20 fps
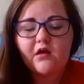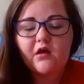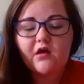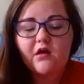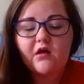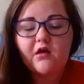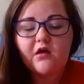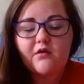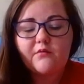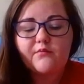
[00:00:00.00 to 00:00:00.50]

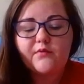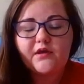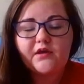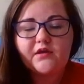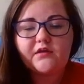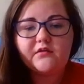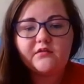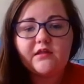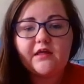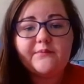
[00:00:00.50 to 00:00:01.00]
um,
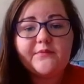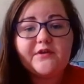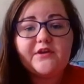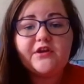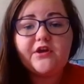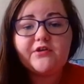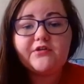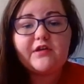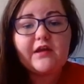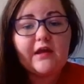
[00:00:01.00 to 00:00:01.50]
let me
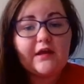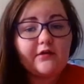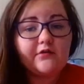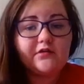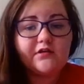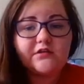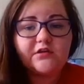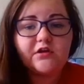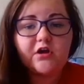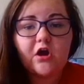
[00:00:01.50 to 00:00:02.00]
know down
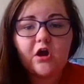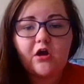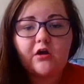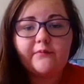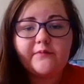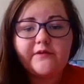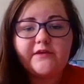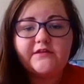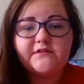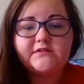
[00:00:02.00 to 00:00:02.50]
in the
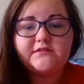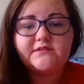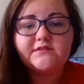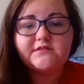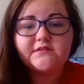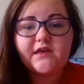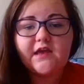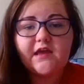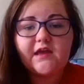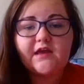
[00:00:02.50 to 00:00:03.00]
comments
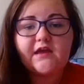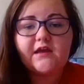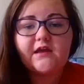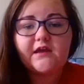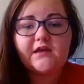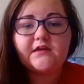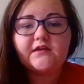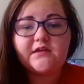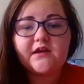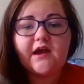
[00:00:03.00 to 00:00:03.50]

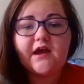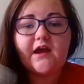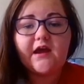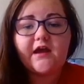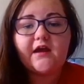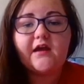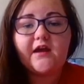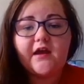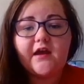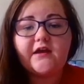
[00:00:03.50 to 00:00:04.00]
and
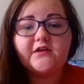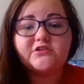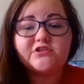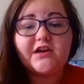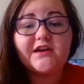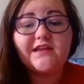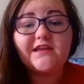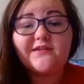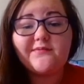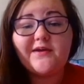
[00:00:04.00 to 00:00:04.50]
I'll try
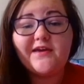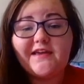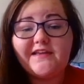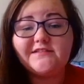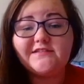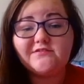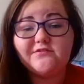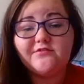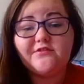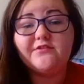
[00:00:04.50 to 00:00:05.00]
to get my
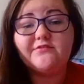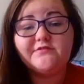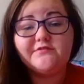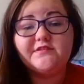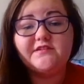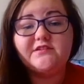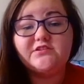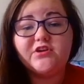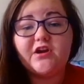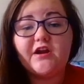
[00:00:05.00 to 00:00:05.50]
hands on those
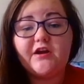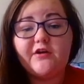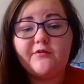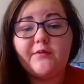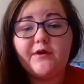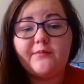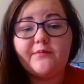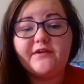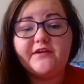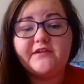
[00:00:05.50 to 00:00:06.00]
and try them
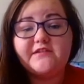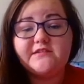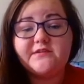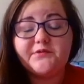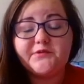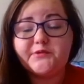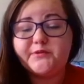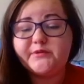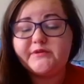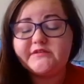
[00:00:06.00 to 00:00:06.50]
out because I'm
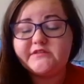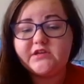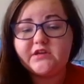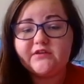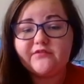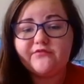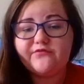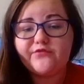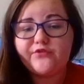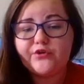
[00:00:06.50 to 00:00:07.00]
always
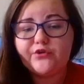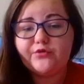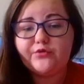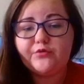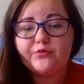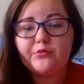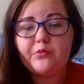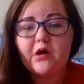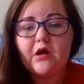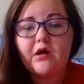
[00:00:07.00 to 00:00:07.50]
looking for
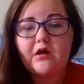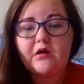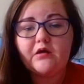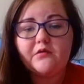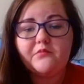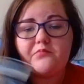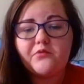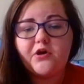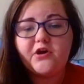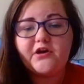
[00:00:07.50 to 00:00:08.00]
new uh,
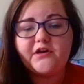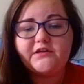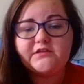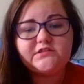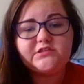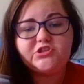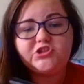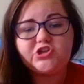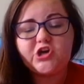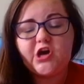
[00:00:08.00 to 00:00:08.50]
products
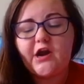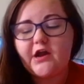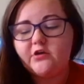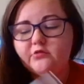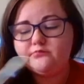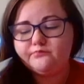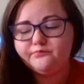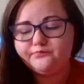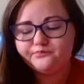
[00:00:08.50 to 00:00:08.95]
to try out.